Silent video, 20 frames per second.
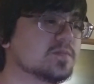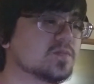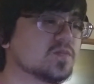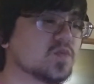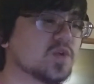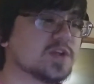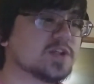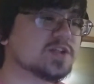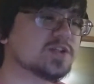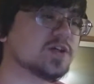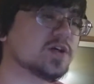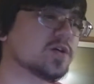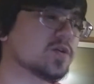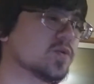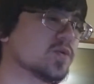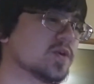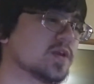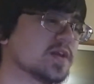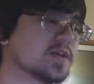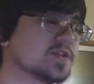which
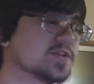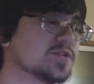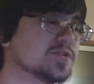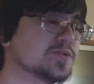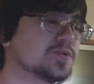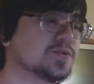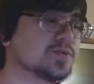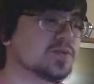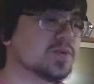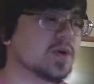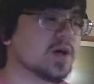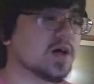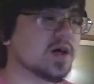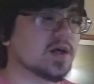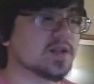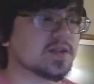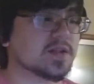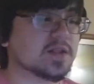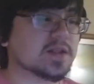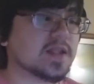according to
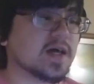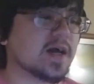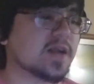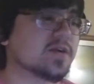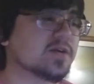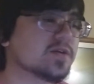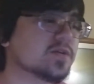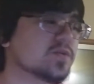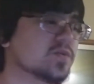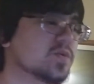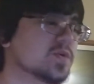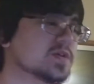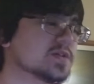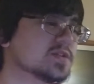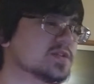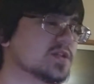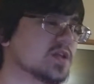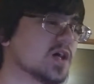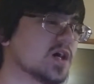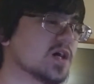the latter
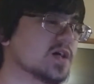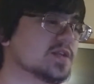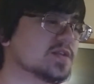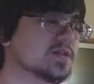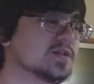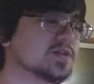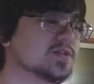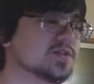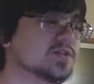was not